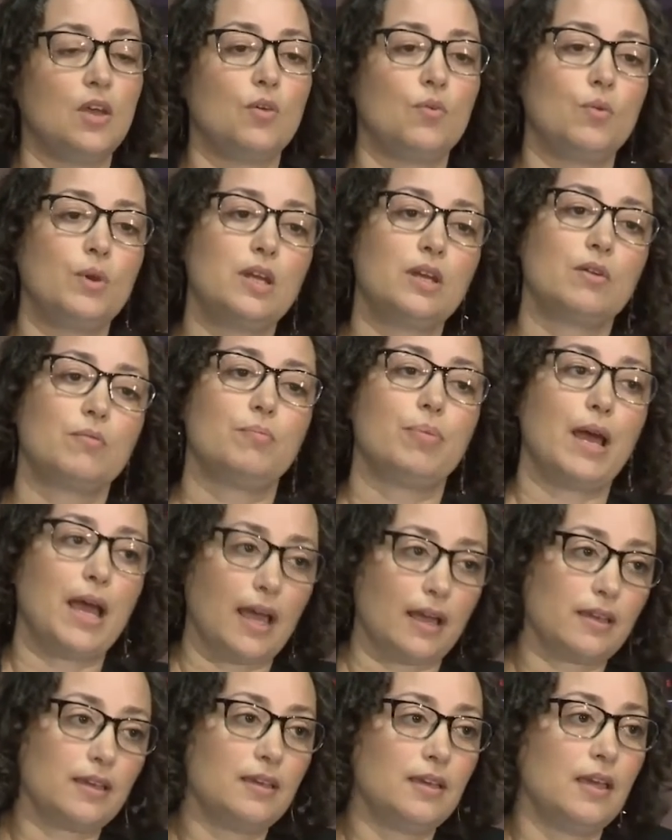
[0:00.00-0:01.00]
We are
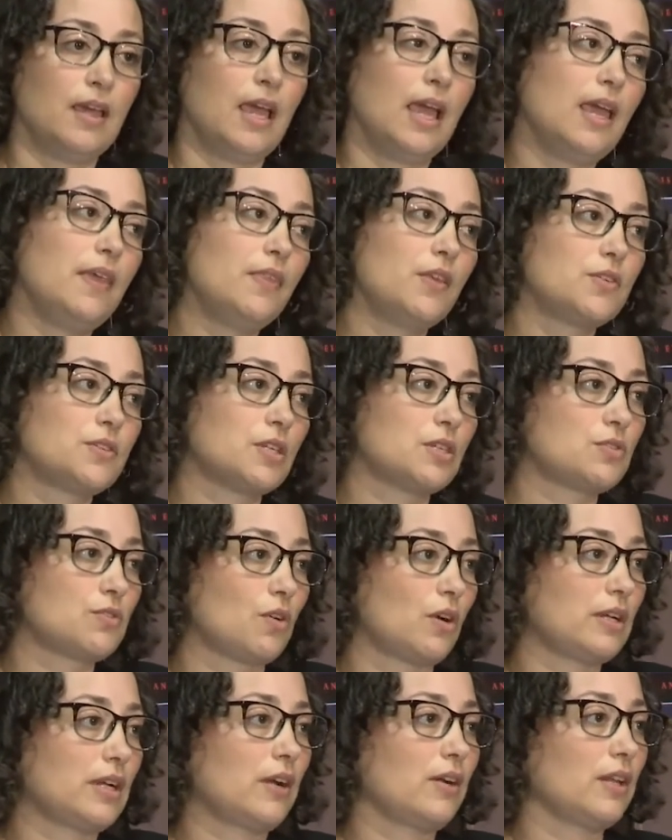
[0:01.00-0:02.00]
back in those
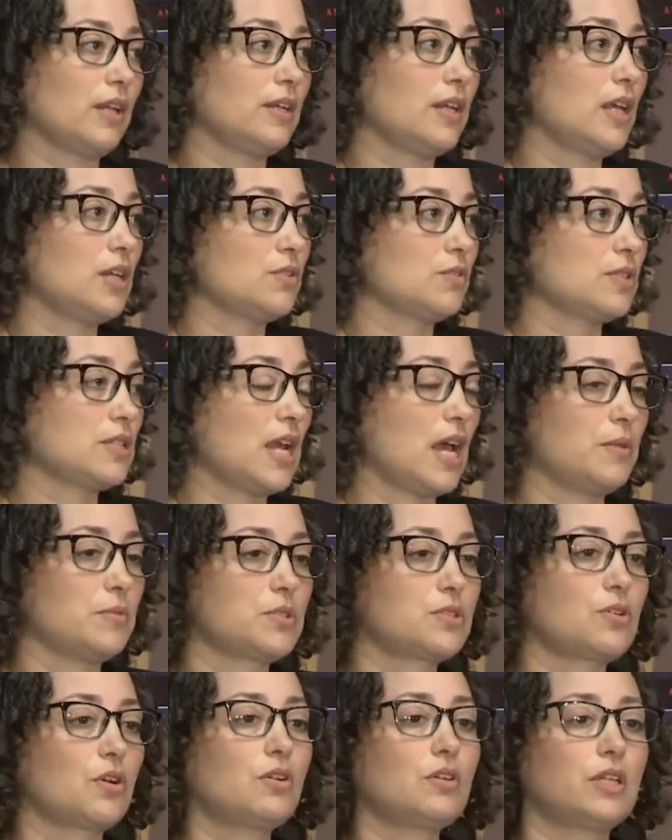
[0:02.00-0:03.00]
extraordinarily dangerous times.
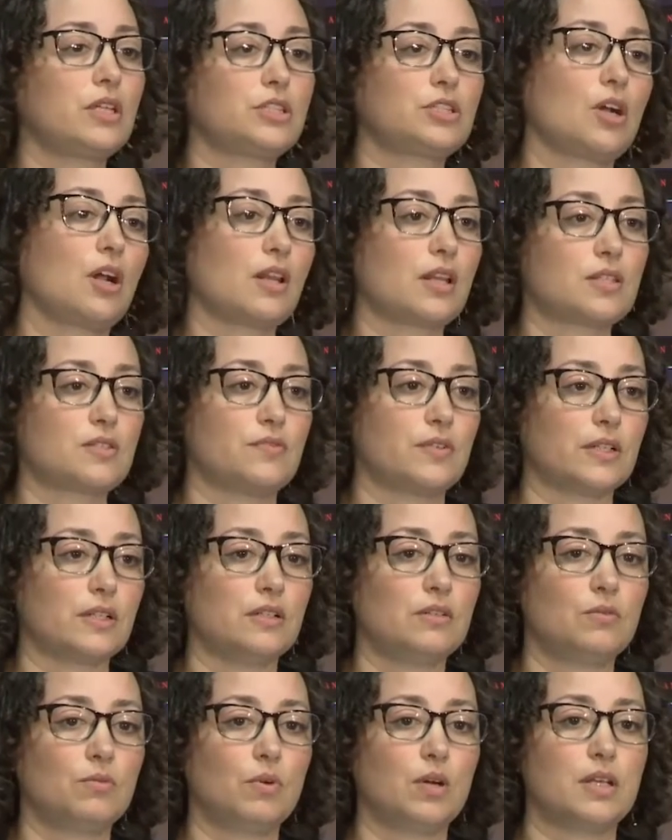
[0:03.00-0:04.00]
Certainly Charlottesville
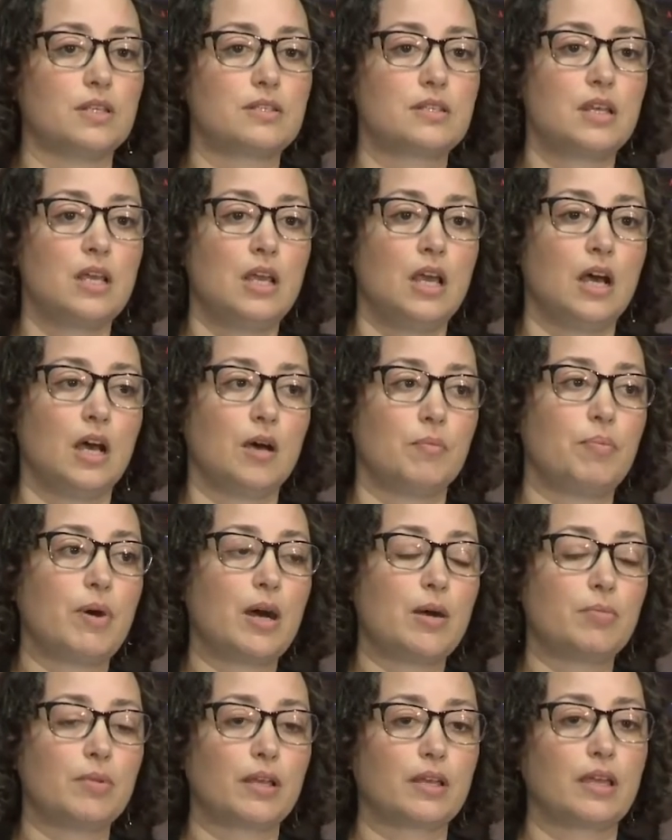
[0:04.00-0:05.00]
was a
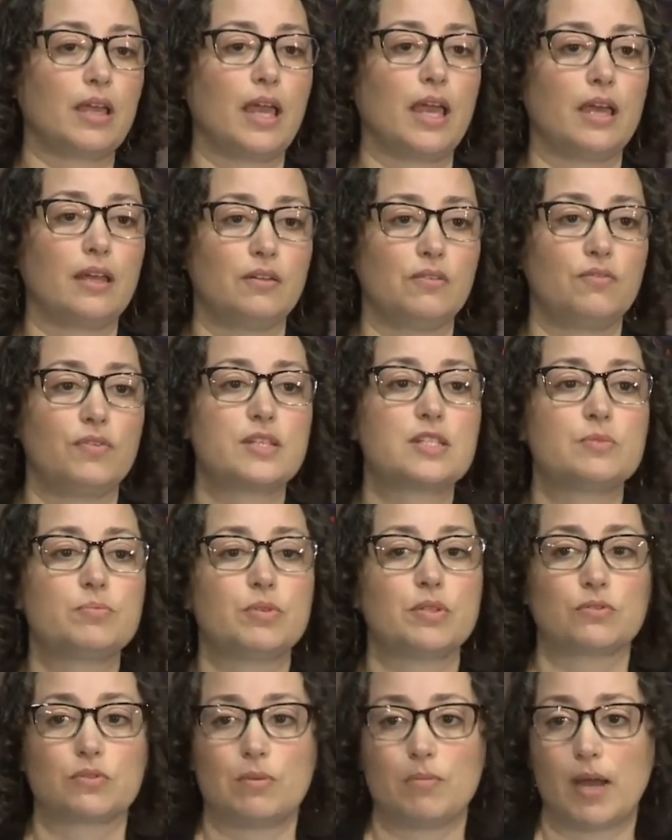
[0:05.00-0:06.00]
public and
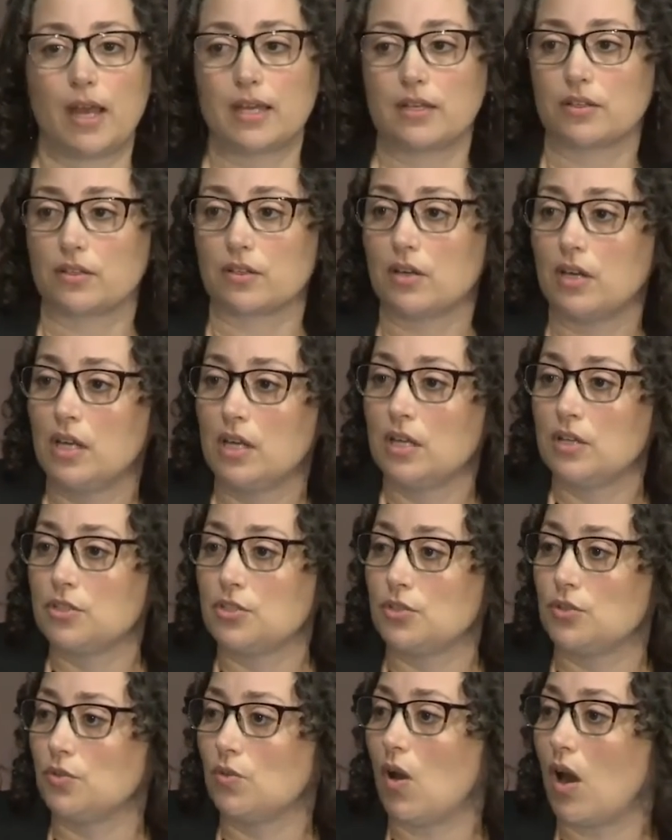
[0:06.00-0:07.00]
visible reminder
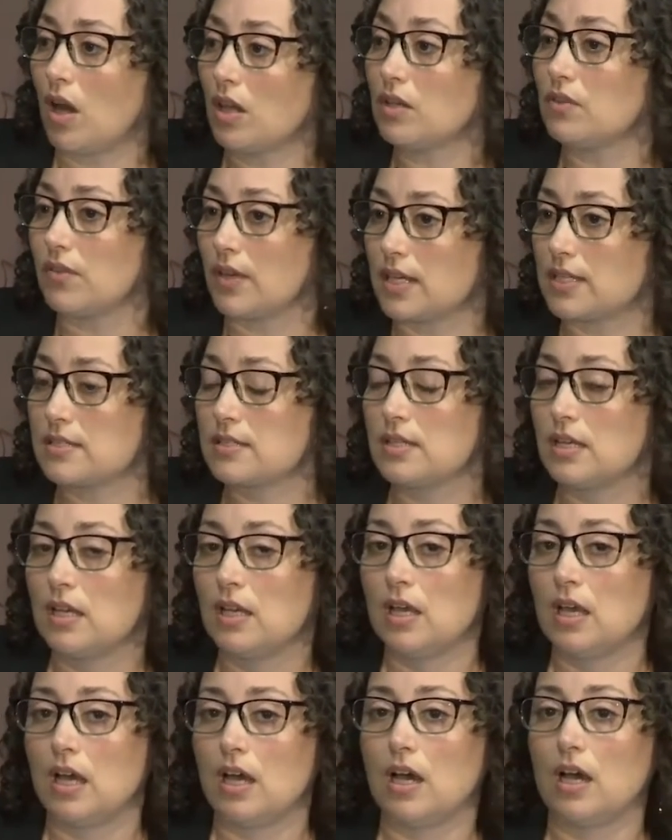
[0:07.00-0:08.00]
to all of us
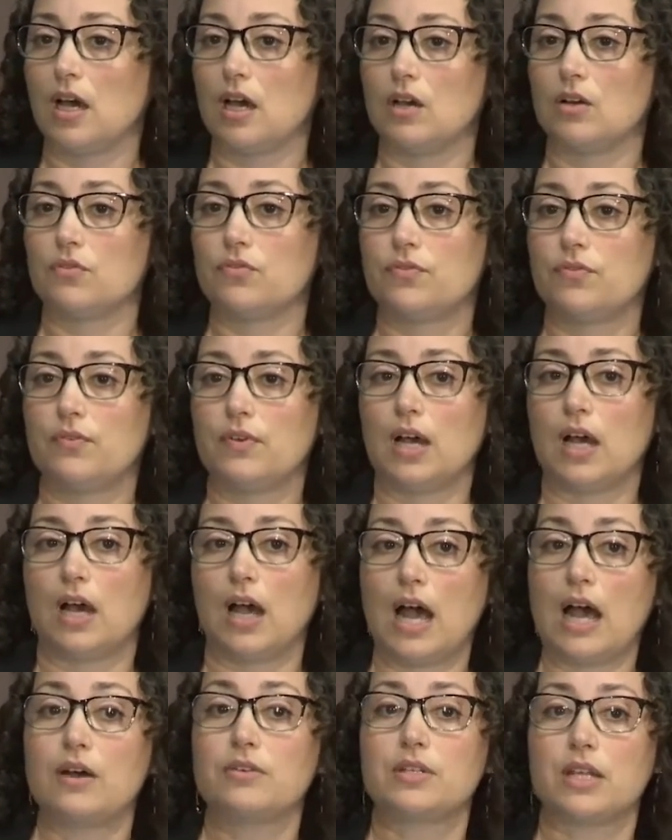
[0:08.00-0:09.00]
of
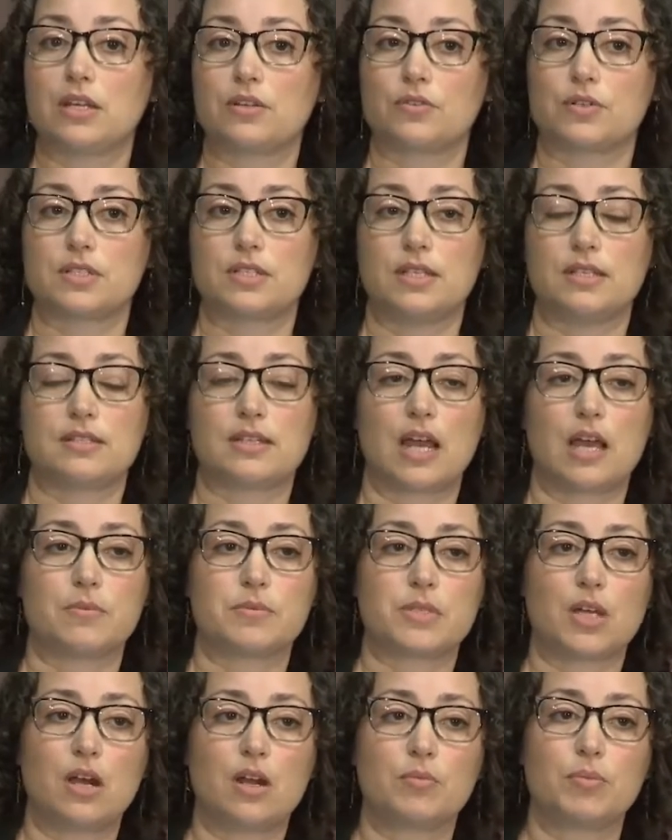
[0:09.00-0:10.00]
how dangerous these times
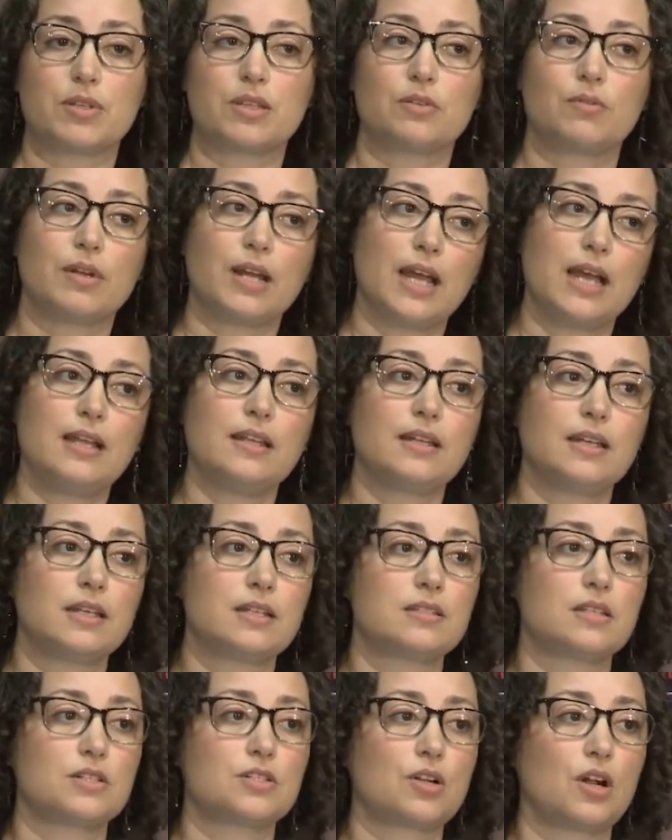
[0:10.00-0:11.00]
are, but the reality is
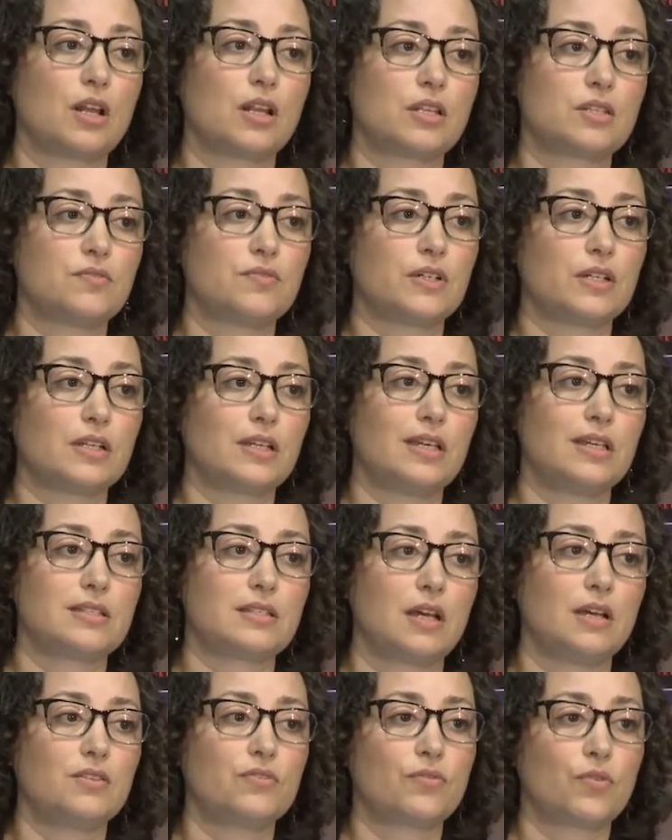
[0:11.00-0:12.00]
that Charlottesville is
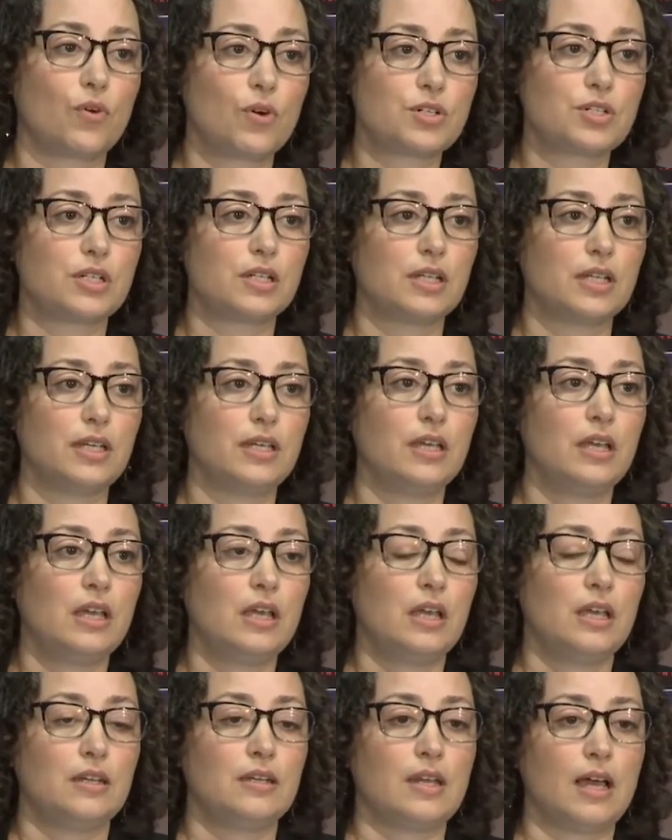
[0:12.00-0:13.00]
unfortunately
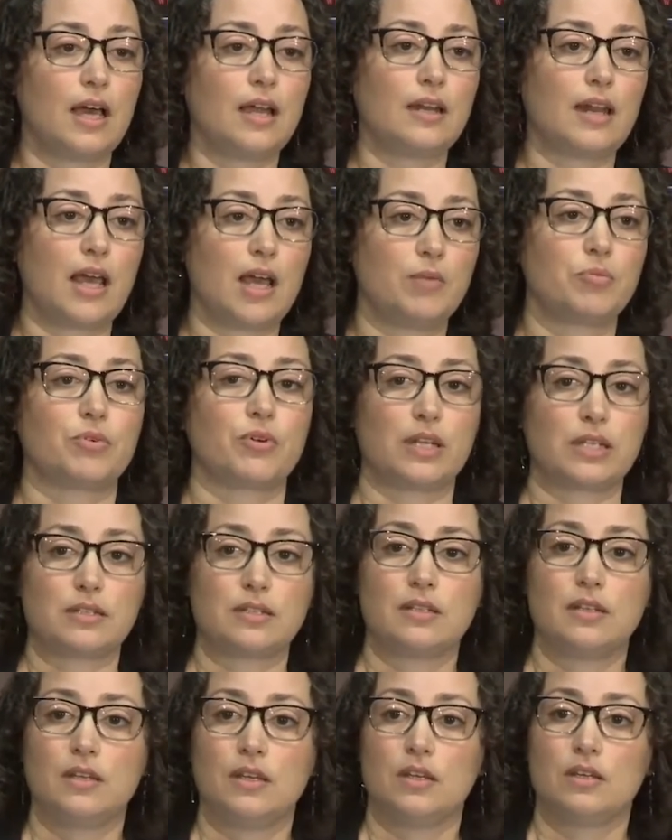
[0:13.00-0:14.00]
not aberrant,
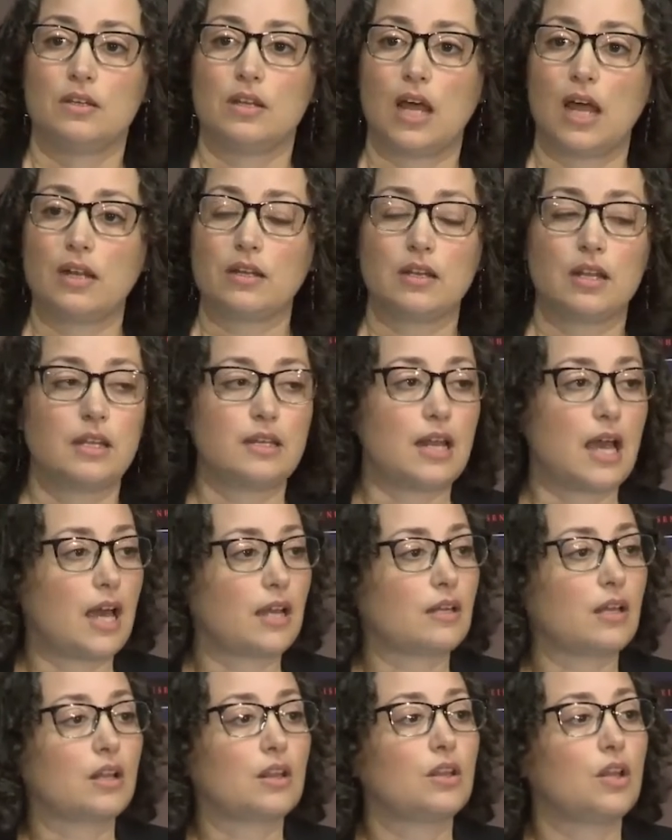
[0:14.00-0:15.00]
not
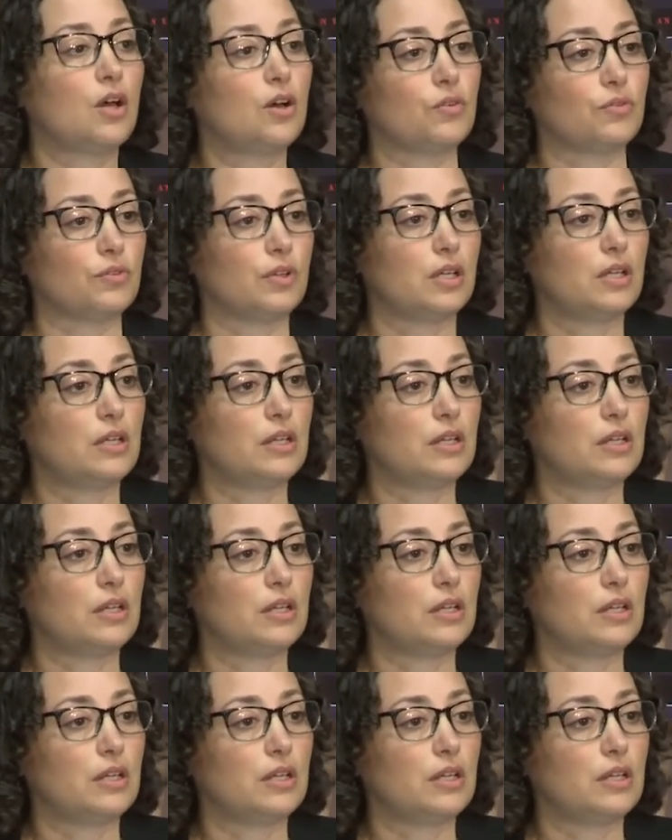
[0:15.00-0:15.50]
alone,